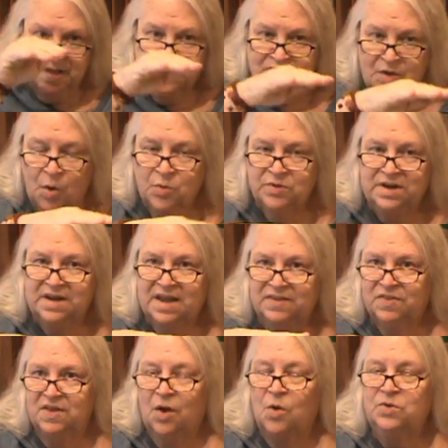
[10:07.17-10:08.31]
it's a holding
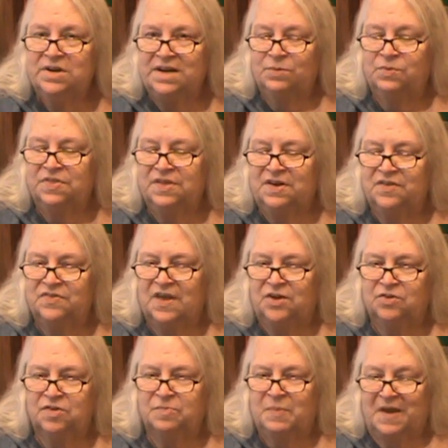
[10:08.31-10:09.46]
it, holding it within a
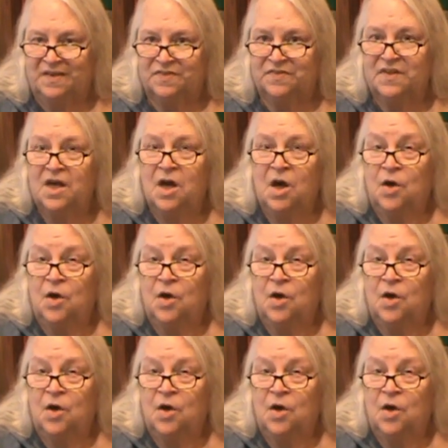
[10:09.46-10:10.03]
sacred space